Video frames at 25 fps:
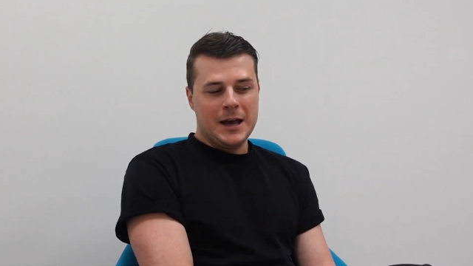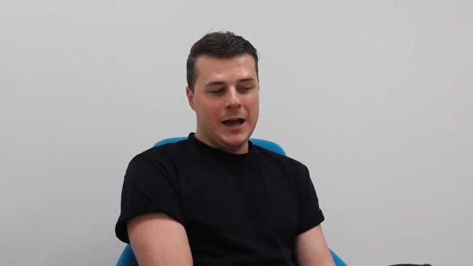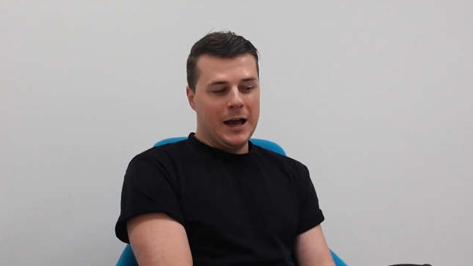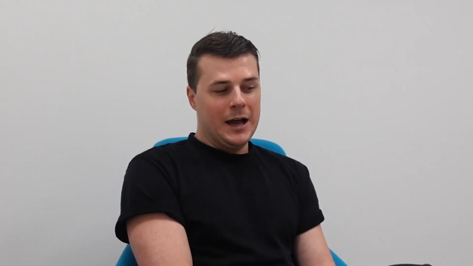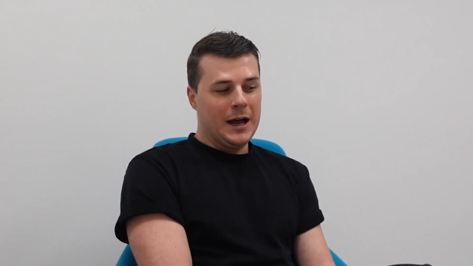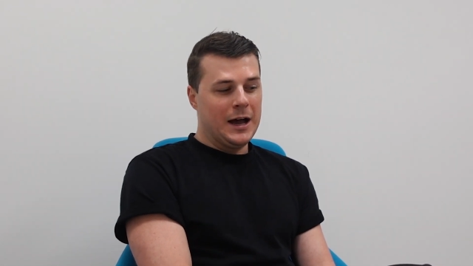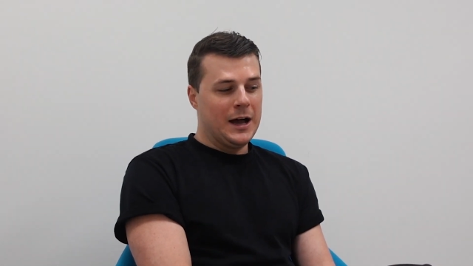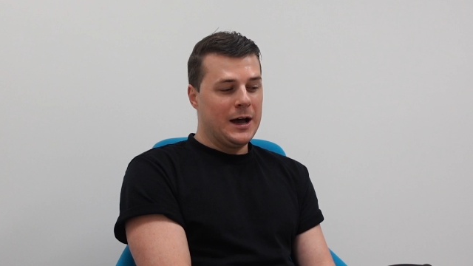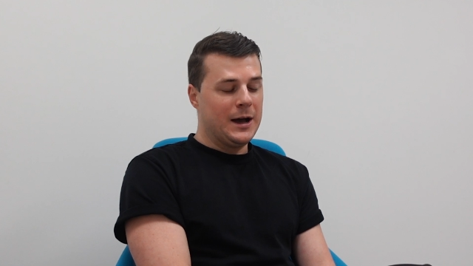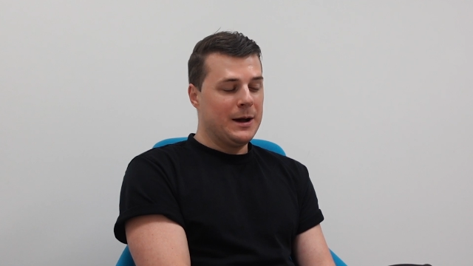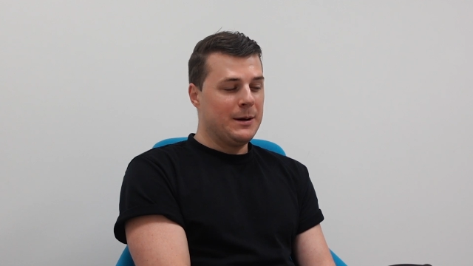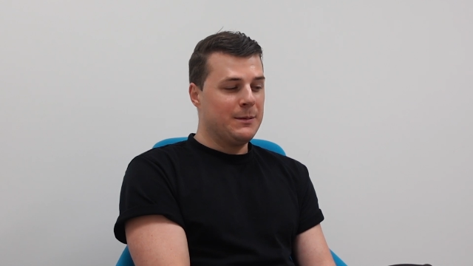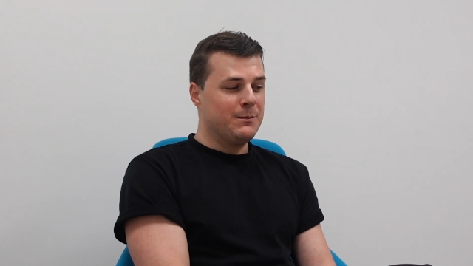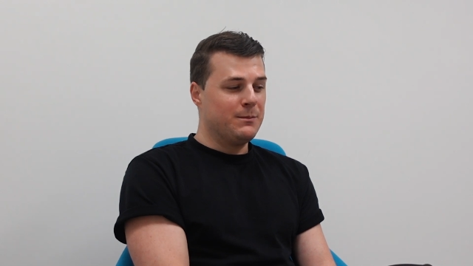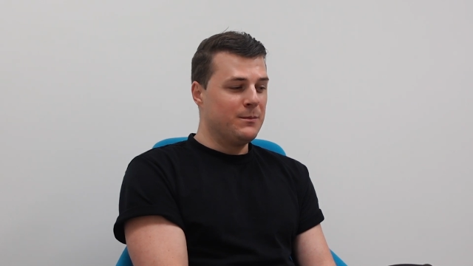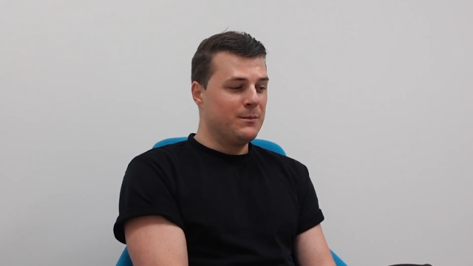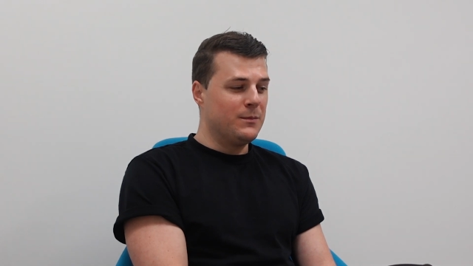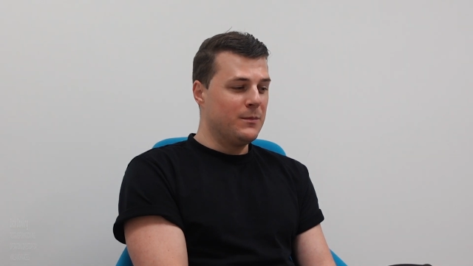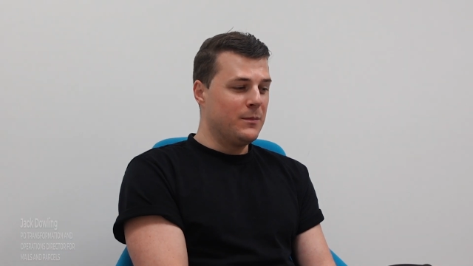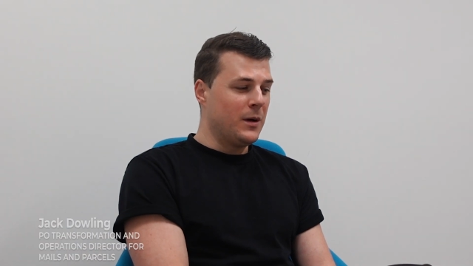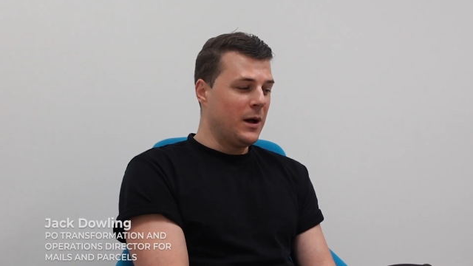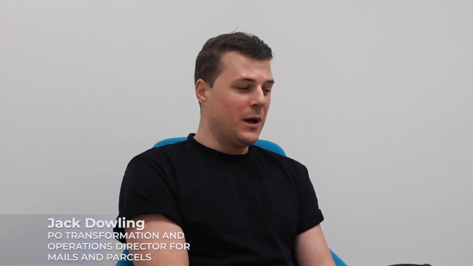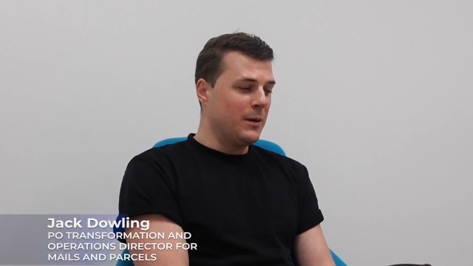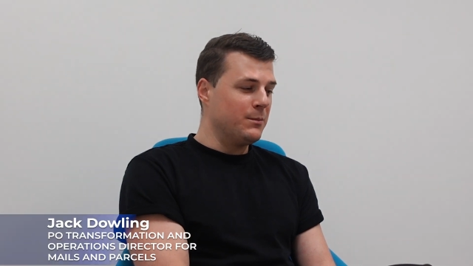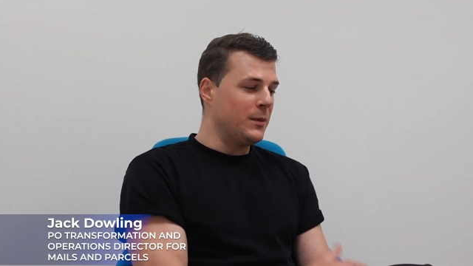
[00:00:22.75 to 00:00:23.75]

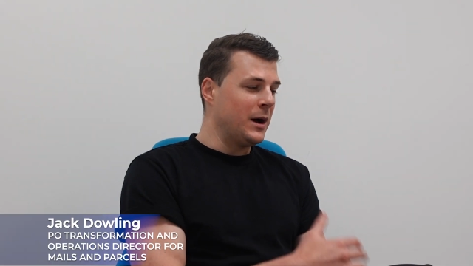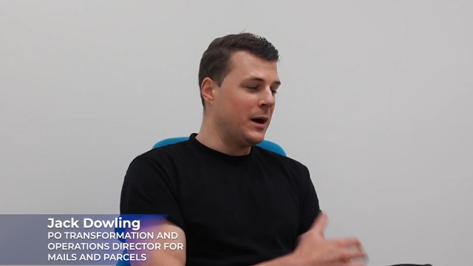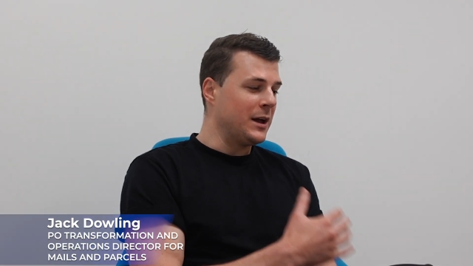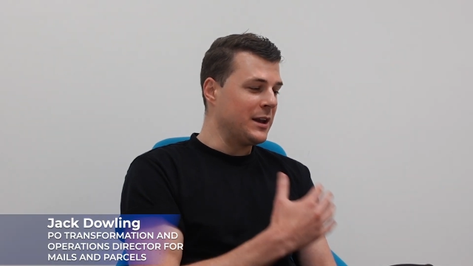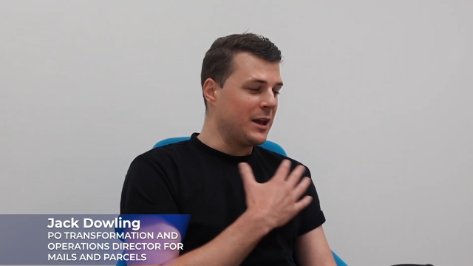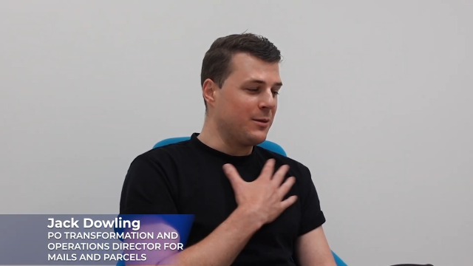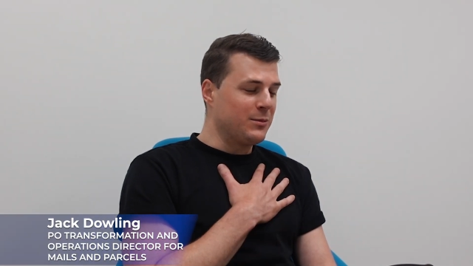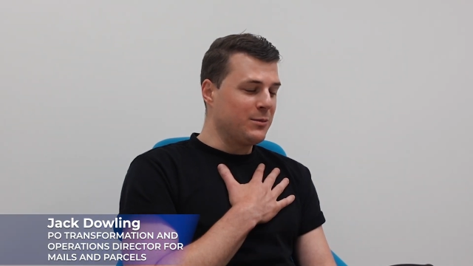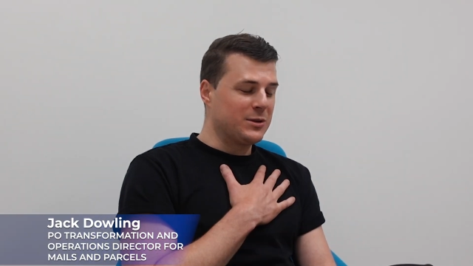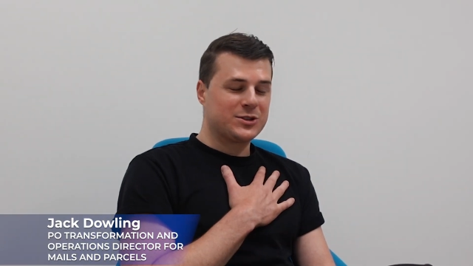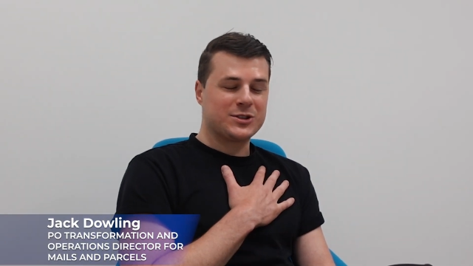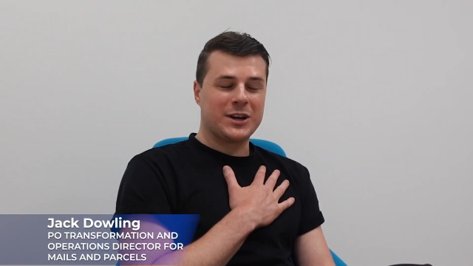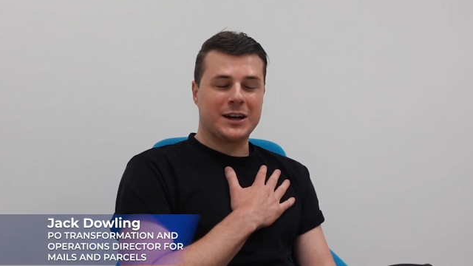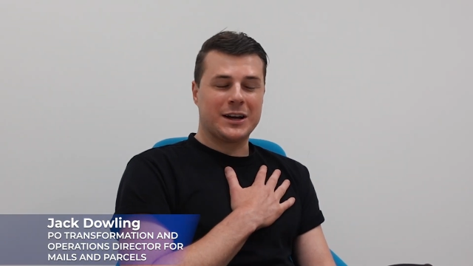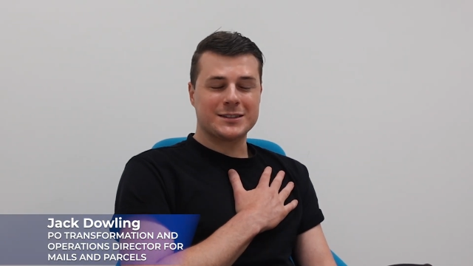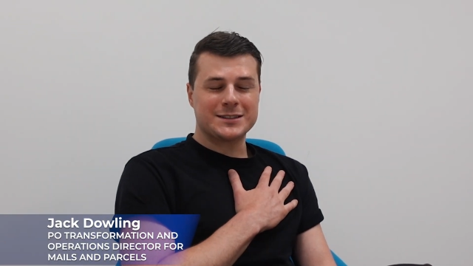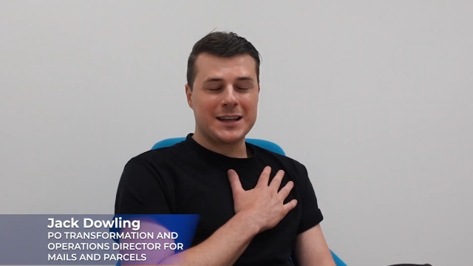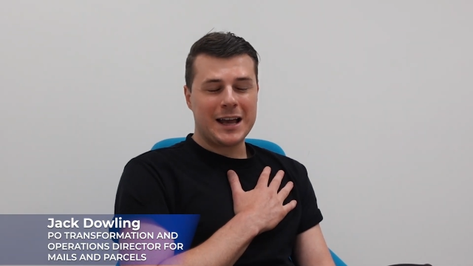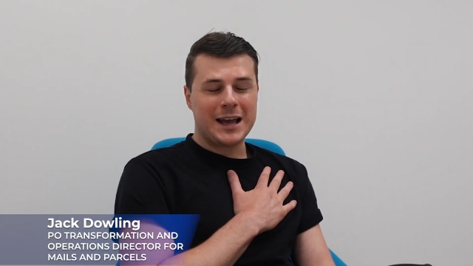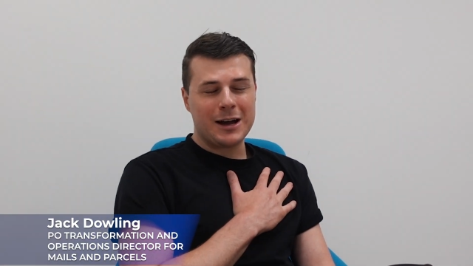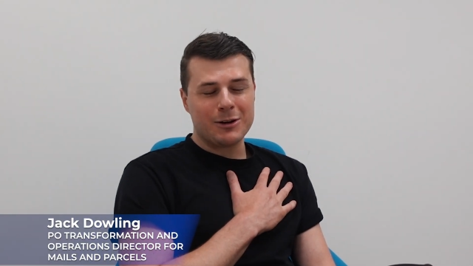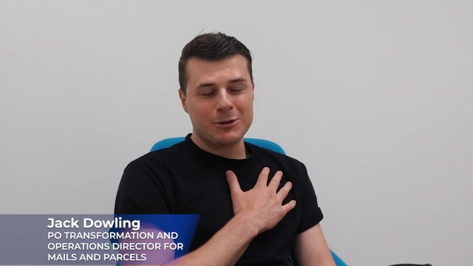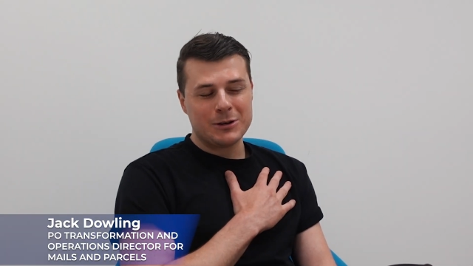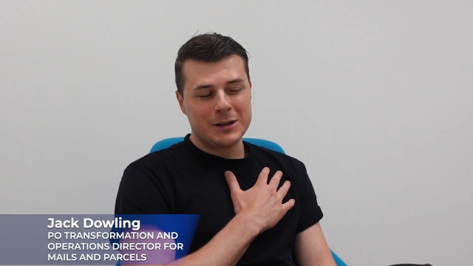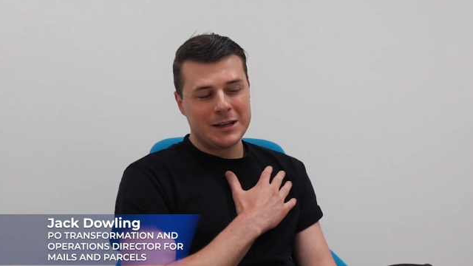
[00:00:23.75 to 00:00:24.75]
My name is Jack
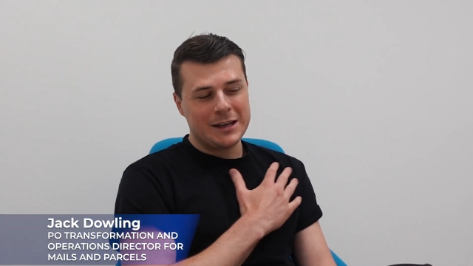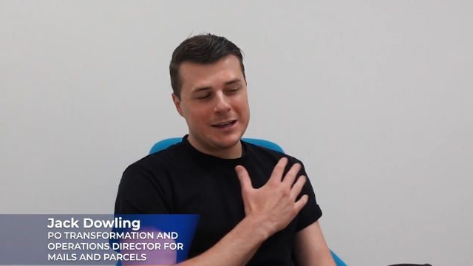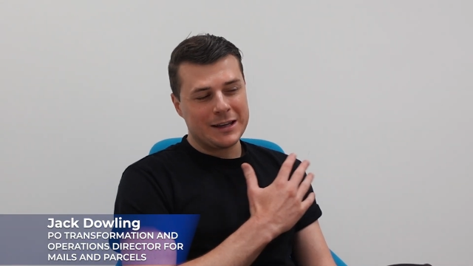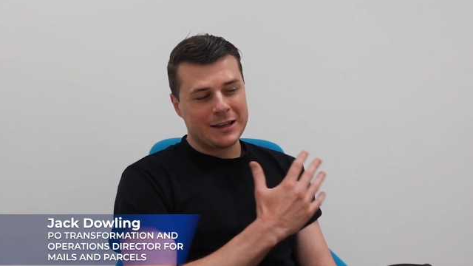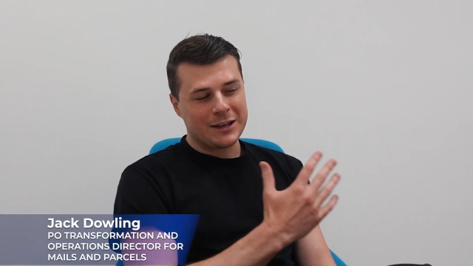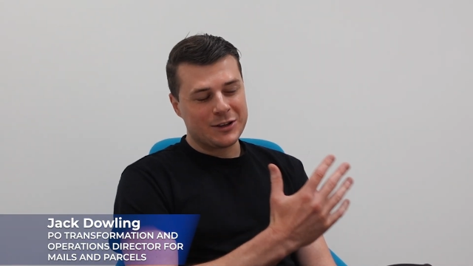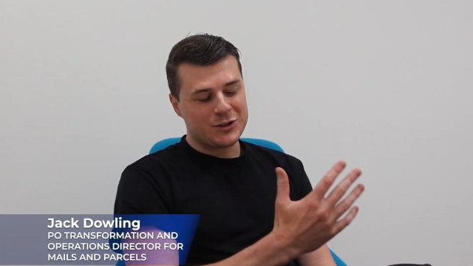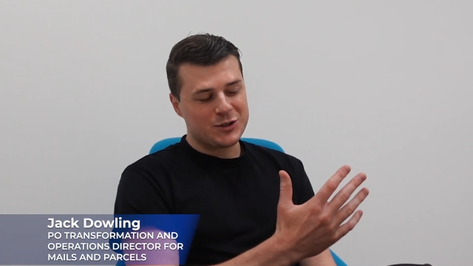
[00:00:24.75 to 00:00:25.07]
Dowling.